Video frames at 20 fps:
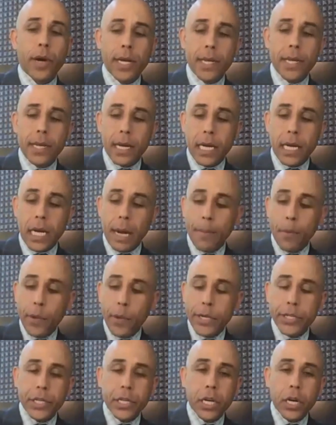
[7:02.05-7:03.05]
point a couple
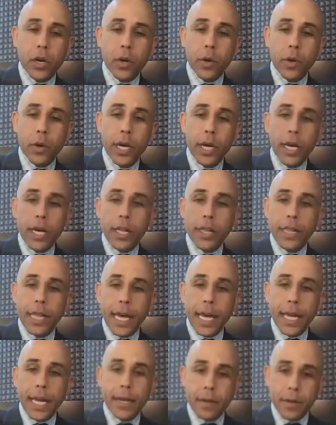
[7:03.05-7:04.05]
weeks ago
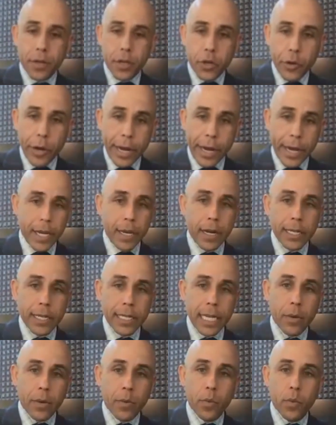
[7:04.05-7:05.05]
that creating
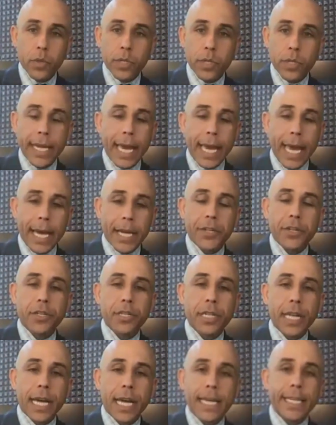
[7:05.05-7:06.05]
content was like
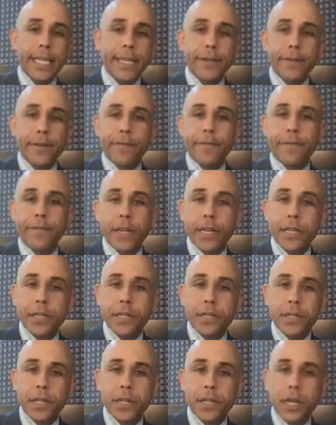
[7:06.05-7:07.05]
exercising in your
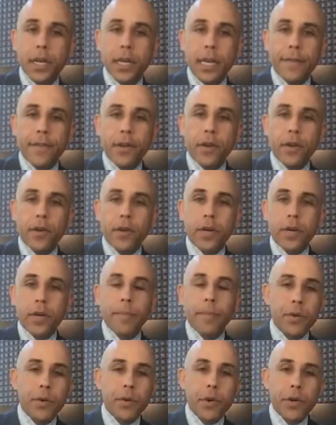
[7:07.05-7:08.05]
fitness. If you don't
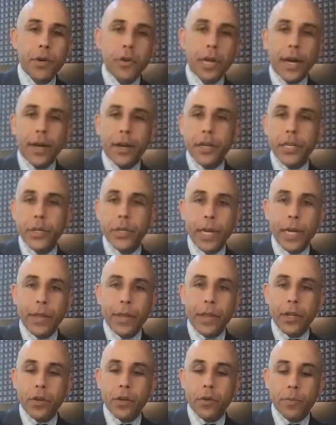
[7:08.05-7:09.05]
commit to it, you're not going to do it, and
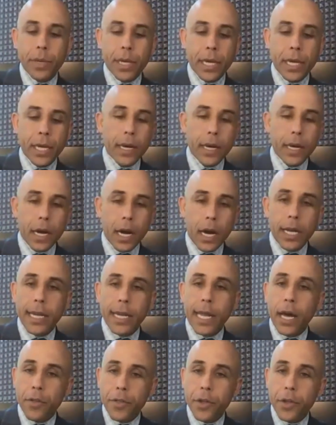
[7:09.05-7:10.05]
then you'll be
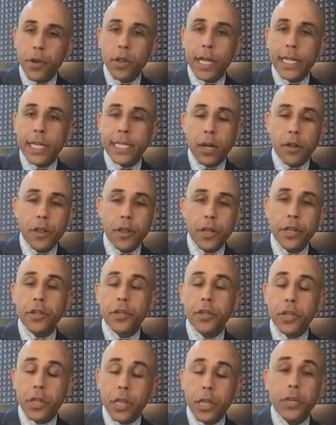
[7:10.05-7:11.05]
unhealthy or less
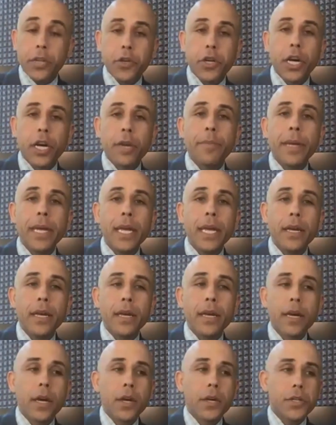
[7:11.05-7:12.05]
healthy than you could be.
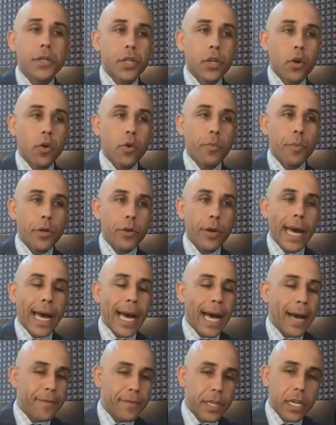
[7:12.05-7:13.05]
So, but you
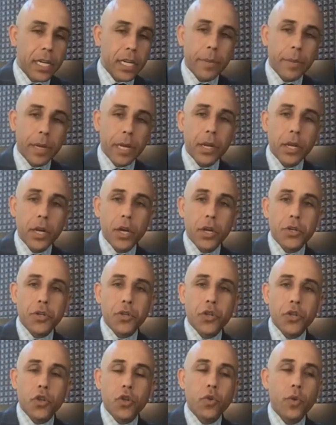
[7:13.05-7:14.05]
have to commit
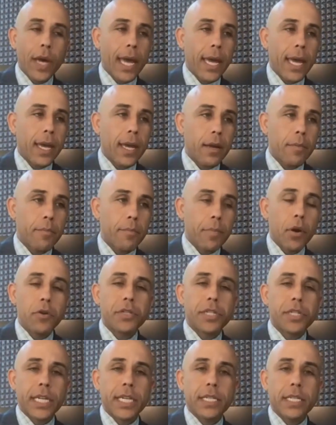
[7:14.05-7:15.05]
to a
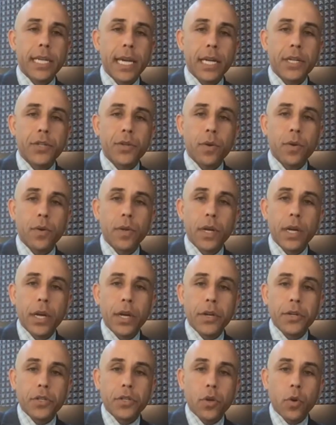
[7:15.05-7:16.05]
posting schedule.
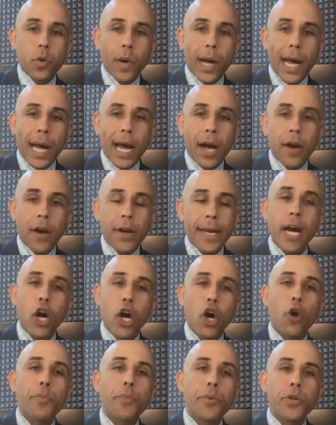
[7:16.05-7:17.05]
So how can I
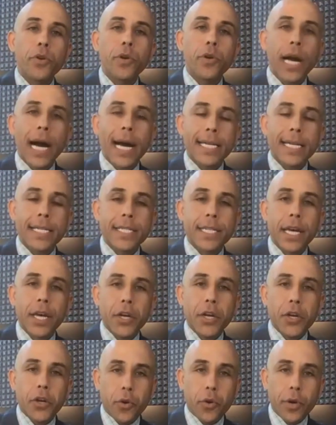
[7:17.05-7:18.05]
help you guys
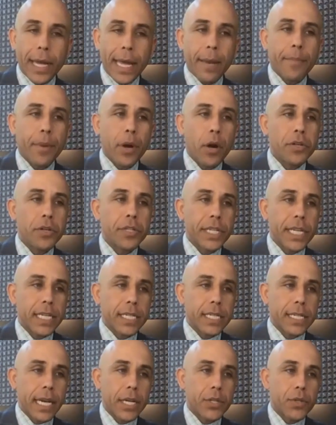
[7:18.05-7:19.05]
create a posting
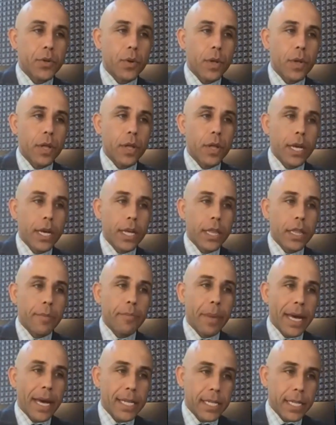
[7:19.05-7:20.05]
schedule? The
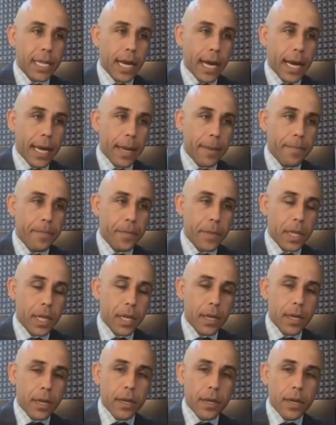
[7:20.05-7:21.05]
best time,
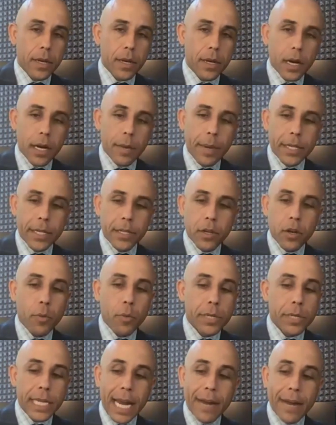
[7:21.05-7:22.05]
based on
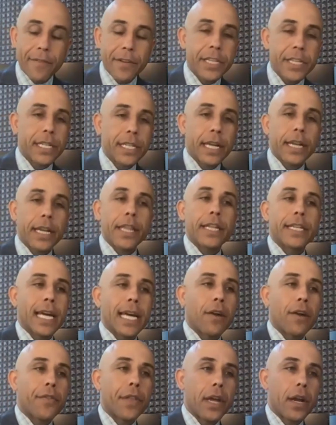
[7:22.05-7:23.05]
almost every study that's
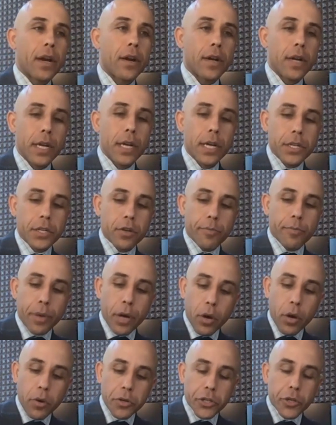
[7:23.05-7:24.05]
out there, to
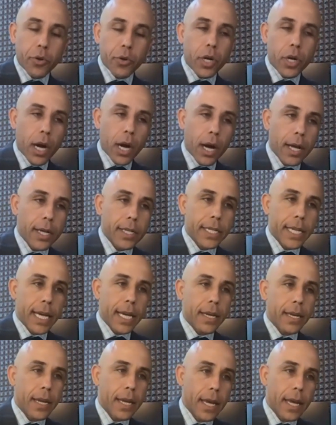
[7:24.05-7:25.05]
post your
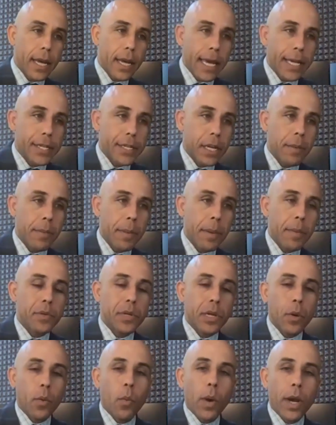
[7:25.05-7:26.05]
content is going to be
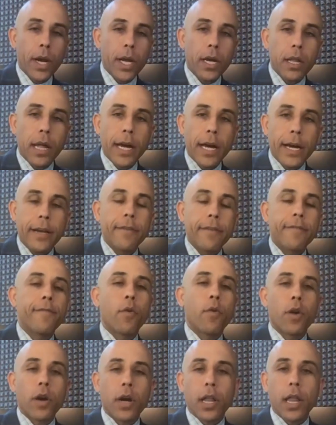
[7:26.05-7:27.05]
between 1 o'clock and
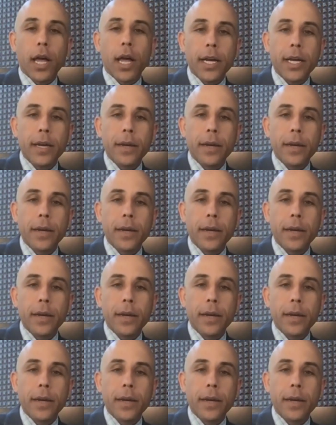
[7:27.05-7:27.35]
4 o'clock